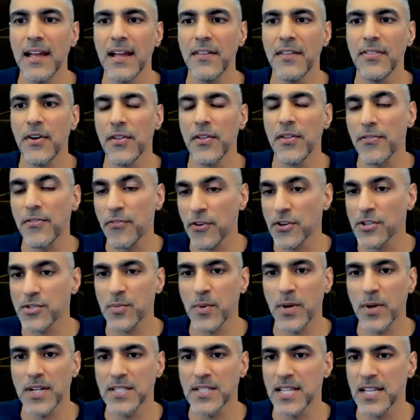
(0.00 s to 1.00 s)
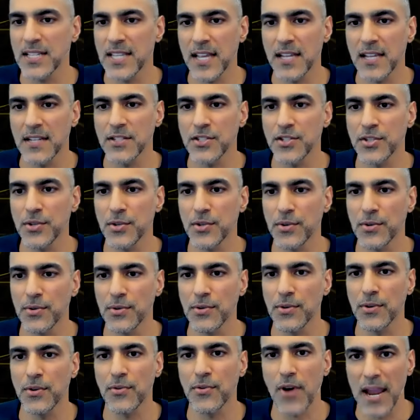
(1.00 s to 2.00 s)
They're the first ones that tend
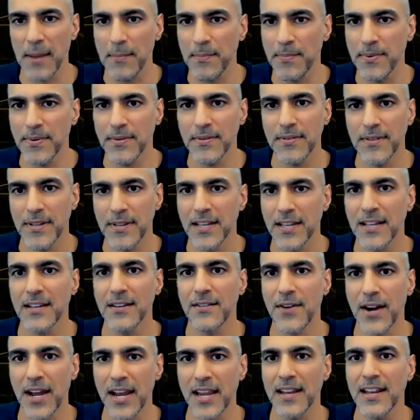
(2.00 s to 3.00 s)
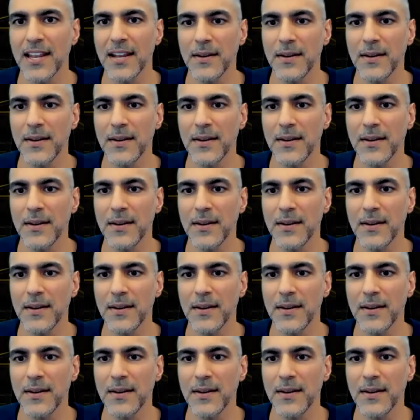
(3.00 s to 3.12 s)
to gripe, right?